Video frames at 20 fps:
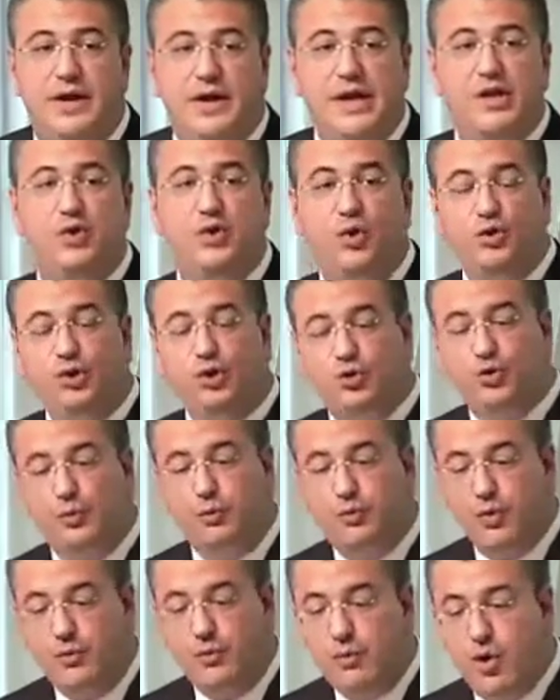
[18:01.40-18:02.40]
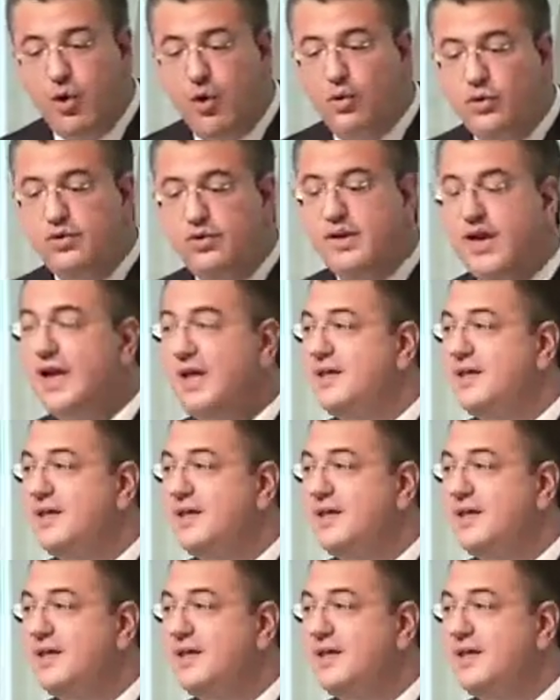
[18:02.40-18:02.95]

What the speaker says: in order to promote the